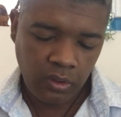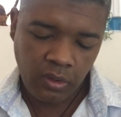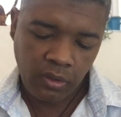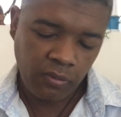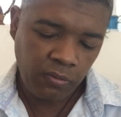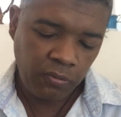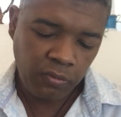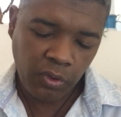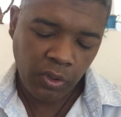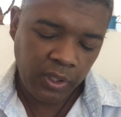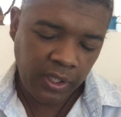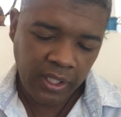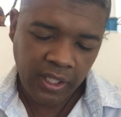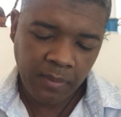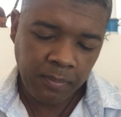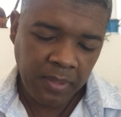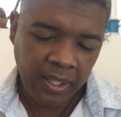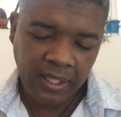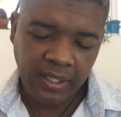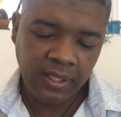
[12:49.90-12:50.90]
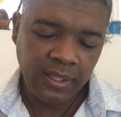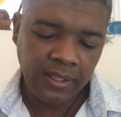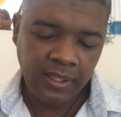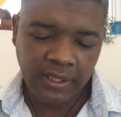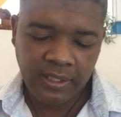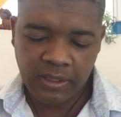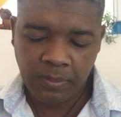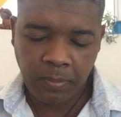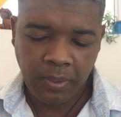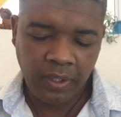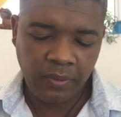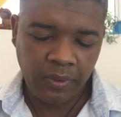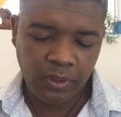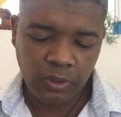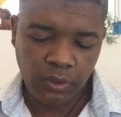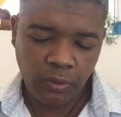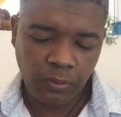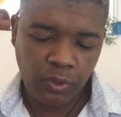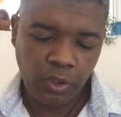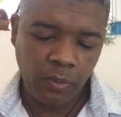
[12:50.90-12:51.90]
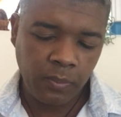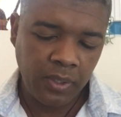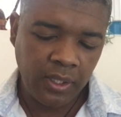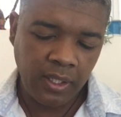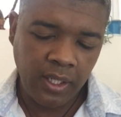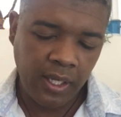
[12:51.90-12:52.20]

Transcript: for their abundant experience of human